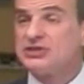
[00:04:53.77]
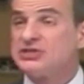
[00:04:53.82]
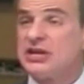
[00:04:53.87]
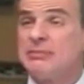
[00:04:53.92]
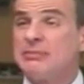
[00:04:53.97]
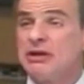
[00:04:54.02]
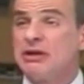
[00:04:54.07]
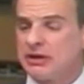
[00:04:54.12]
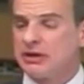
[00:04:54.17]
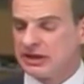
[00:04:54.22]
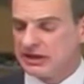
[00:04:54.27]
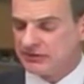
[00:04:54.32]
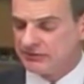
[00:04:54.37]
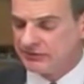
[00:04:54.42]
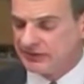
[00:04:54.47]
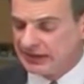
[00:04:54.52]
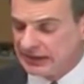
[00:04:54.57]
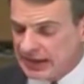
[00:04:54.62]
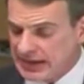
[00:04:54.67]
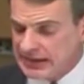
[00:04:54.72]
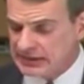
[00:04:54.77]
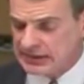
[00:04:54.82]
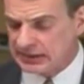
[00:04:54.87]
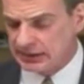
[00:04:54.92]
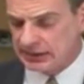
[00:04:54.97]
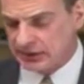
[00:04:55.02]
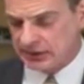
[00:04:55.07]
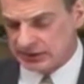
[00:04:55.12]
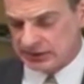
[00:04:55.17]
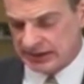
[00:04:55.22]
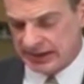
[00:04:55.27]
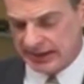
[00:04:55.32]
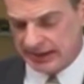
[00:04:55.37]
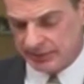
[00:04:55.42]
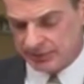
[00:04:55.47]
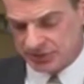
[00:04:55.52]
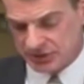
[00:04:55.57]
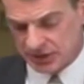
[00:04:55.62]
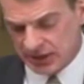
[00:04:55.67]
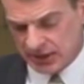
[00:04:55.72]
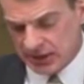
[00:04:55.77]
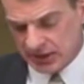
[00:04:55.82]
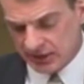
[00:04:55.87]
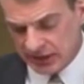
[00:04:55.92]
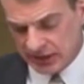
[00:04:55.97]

Similarly, Vilenkin claims